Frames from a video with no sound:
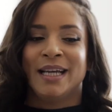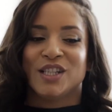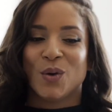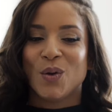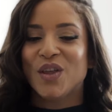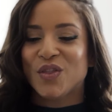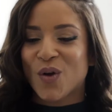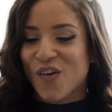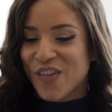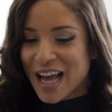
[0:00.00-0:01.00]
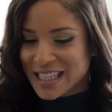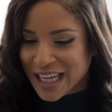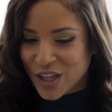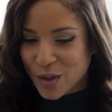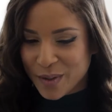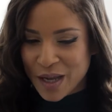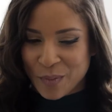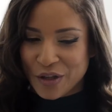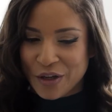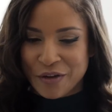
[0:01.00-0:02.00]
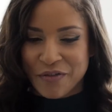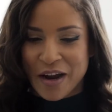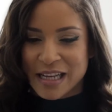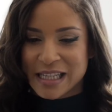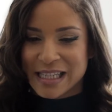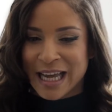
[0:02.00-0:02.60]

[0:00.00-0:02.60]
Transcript: So we went through all that together, became really good friends.